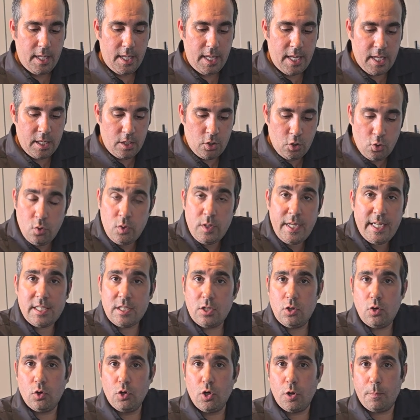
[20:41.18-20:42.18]
You need
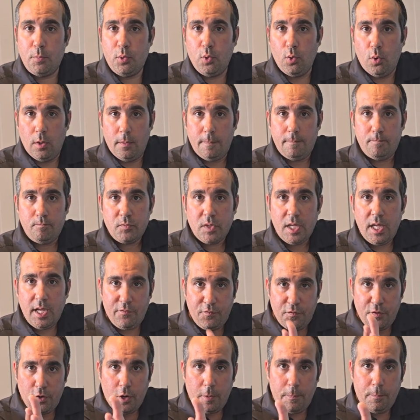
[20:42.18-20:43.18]
to know your pool.
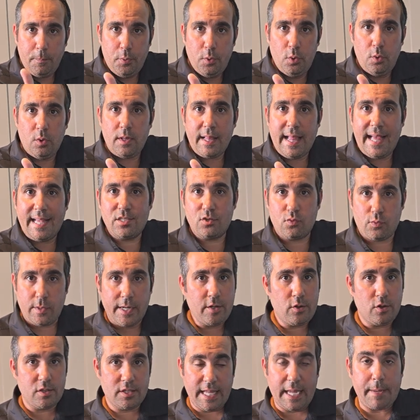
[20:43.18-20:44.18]
If your pool has
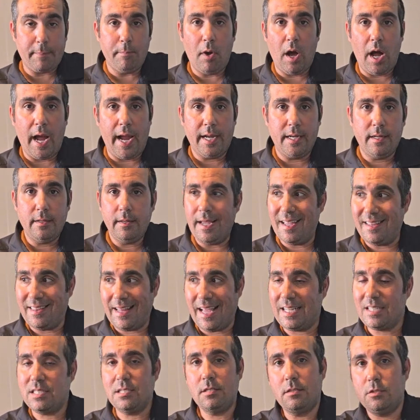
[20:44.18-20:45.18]
wrinkles like mine, and
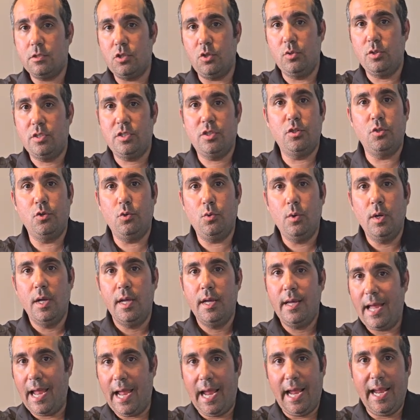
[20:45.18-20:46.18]
that's due to
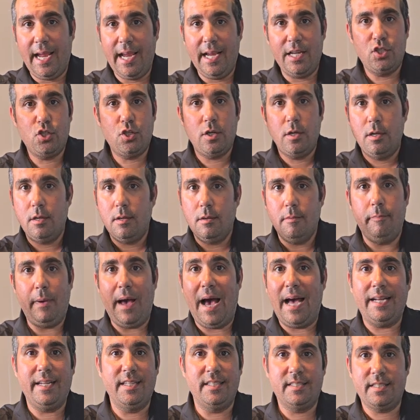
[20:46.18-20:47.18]
age,
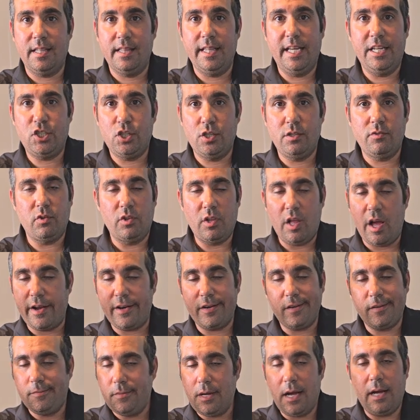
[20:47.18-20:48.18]
bad installation of the
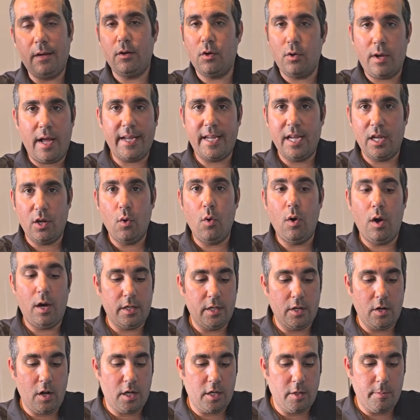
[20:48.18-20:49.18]
liner, I can go on
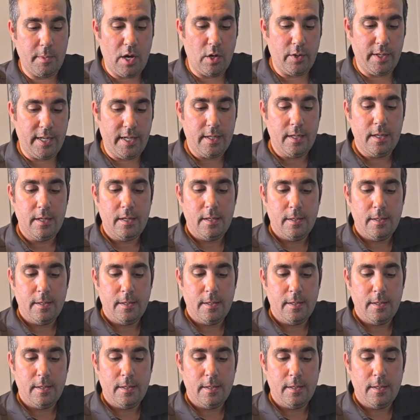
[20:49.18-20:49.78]
and on about it.